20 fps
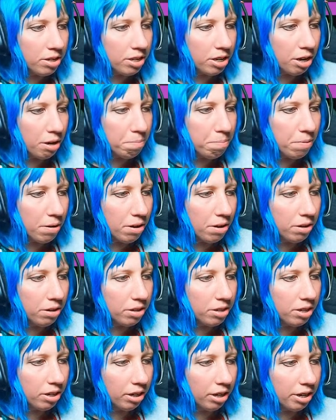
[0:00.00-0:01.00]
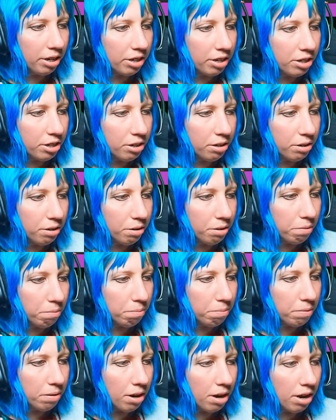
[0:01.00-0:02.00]
a bot link to
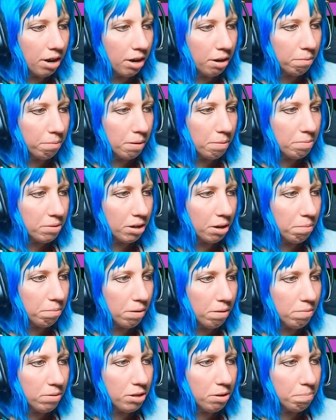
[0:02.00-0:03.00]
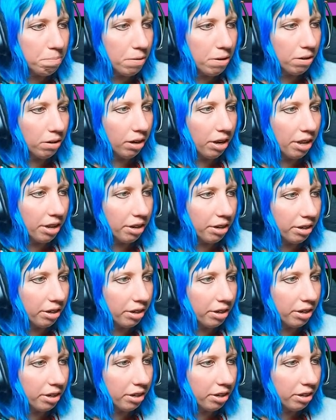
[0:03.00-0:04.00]
website. What was a bot
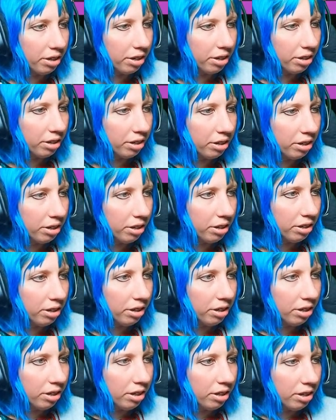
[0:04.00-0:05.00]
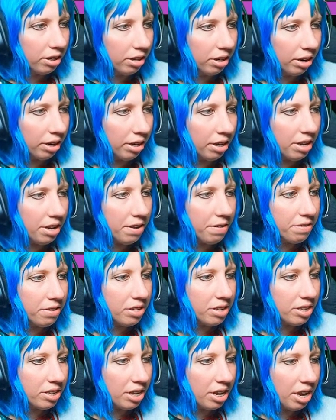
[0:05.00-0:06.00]
link? I didn't even
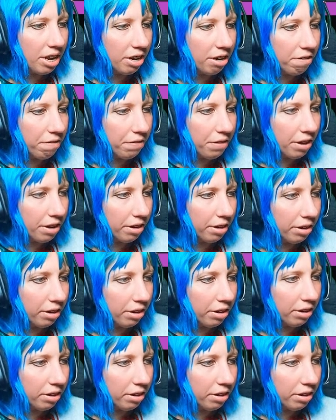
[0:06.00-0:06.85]
see anything.